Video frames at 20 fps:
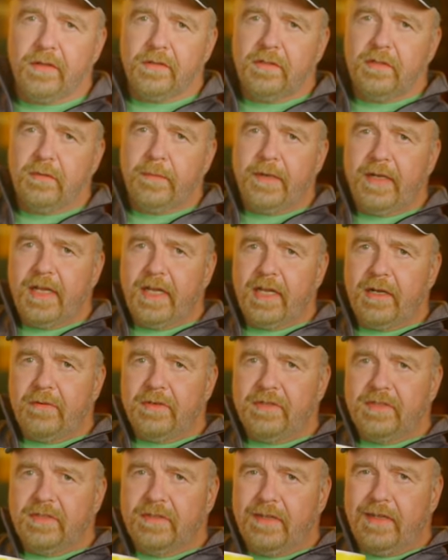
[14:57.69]
there's too many
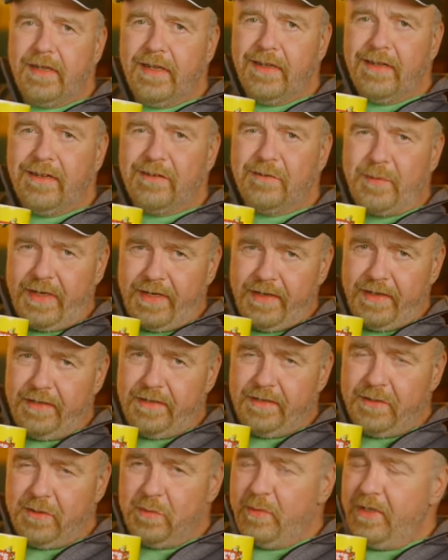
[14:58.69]
hours in the day already,
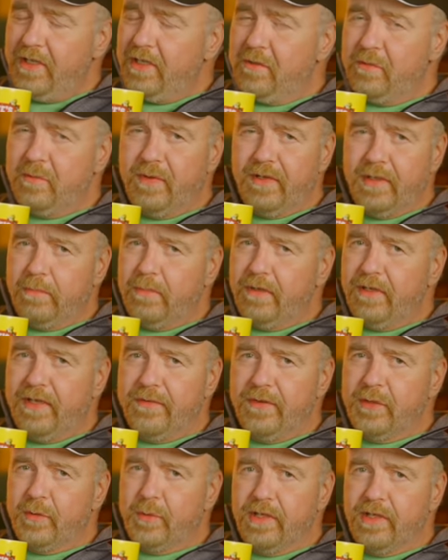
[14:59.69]
so we don't really
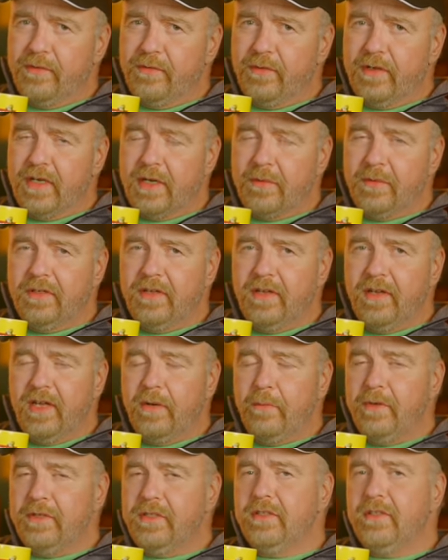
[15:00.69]
believe in 24-hour
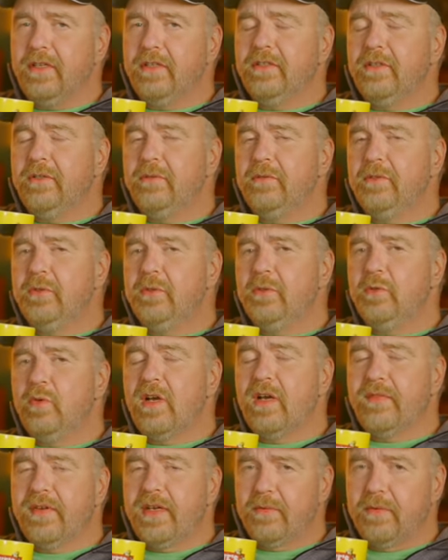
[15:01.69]
time. We just like to do two
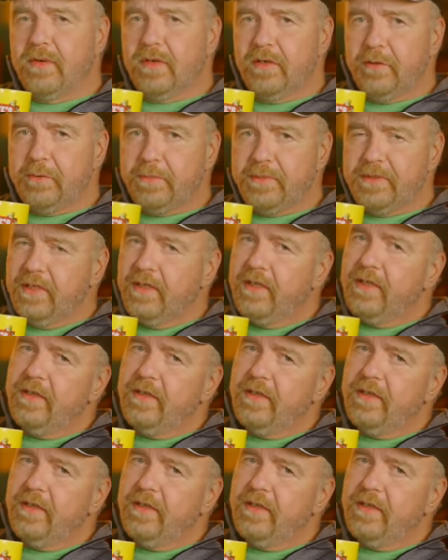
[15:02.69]
12-hour loops.